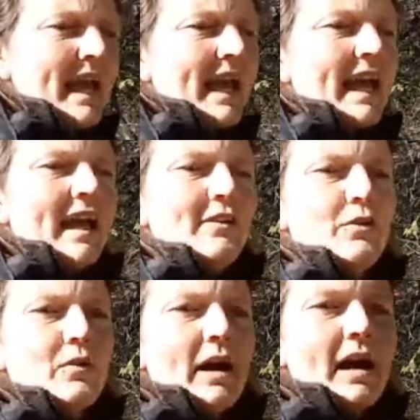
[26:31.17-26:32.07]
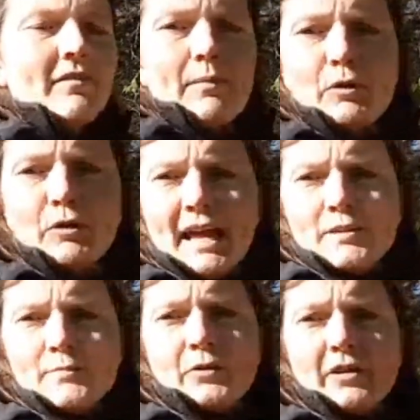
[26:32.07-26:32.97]
and you have emerald ash
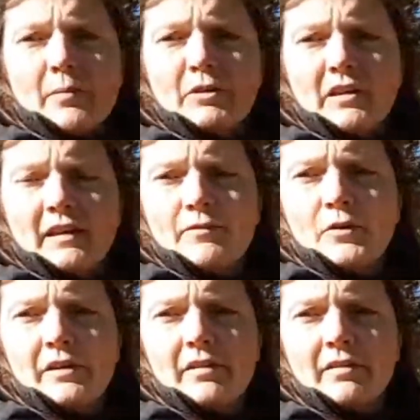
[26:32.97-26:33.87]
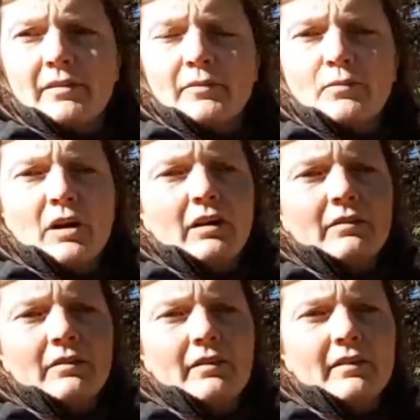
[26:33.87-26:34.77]
borer come into that forest. Well,
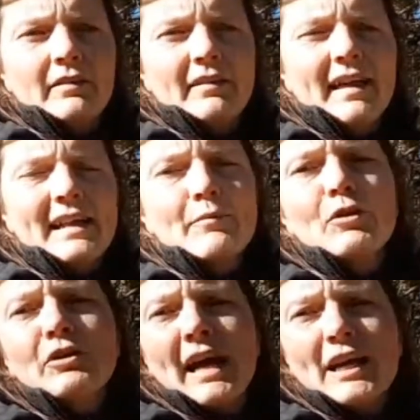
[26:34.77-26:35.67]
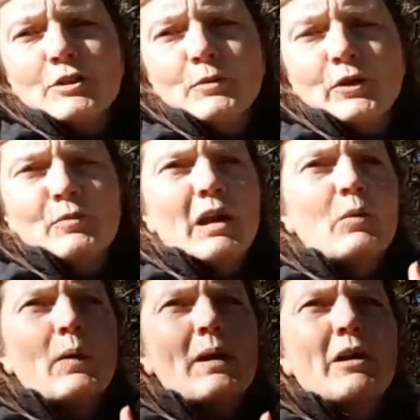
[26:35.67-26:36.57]
that emerald ash borer might
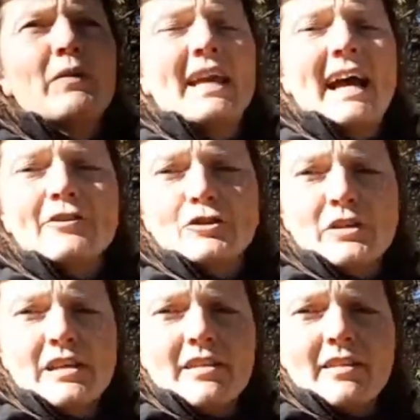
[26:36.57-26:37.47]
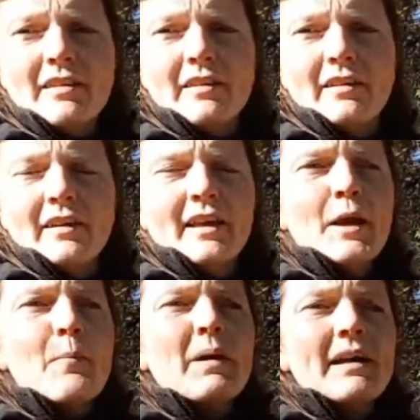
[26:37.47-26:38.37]
wipe out the ash trees,
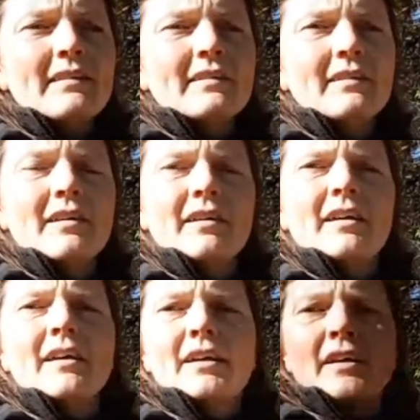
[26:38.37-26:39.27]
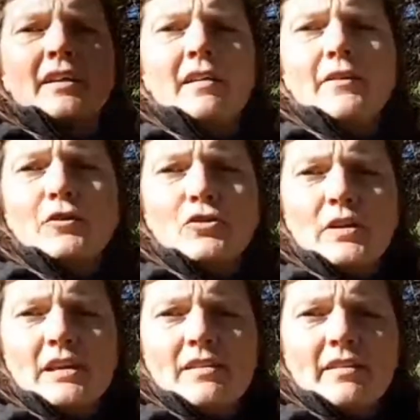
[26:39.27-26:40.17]
but the other
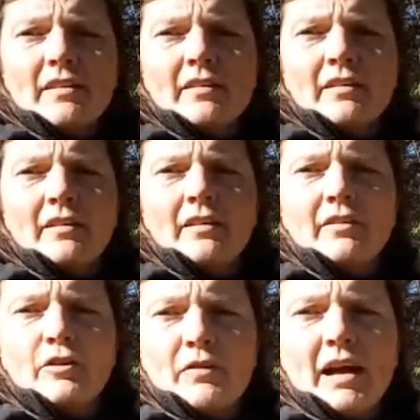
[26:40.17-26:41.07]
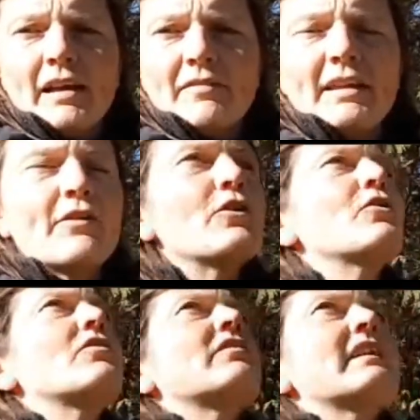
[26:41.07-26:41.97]
trees survive. And so you
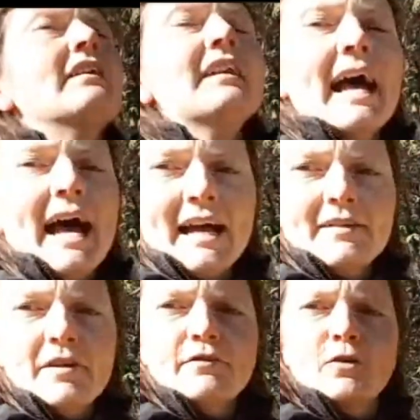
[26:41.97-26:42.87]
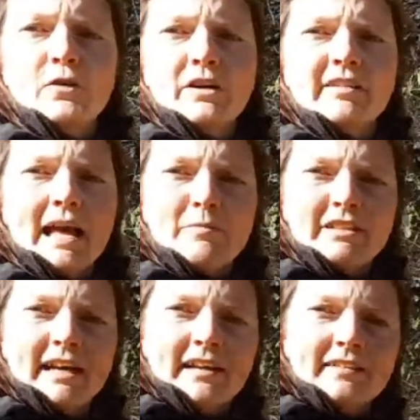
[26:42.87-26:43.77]
still have a forest habitat.